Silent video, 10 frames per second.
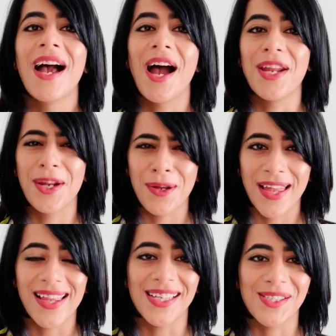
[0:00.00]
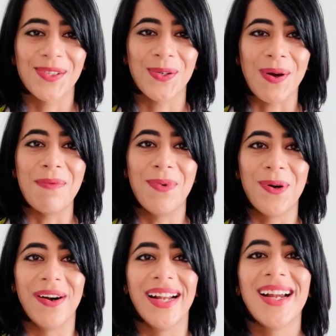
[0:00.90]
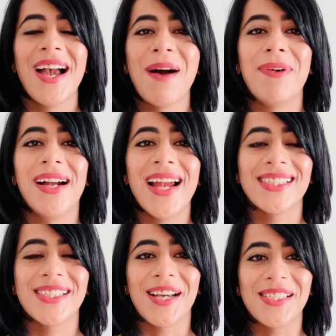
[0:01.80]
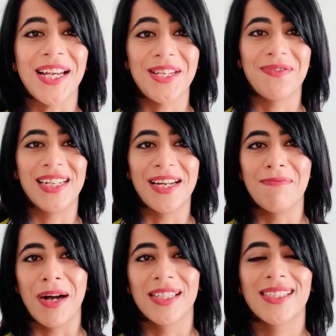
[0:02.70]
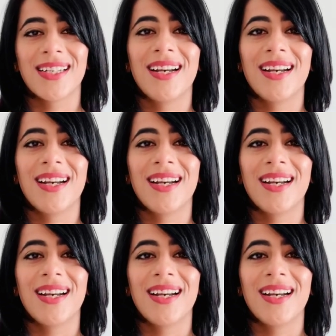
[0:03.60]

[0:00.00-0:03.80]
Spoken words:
And I know that that's quite boring, but exercise is really a must.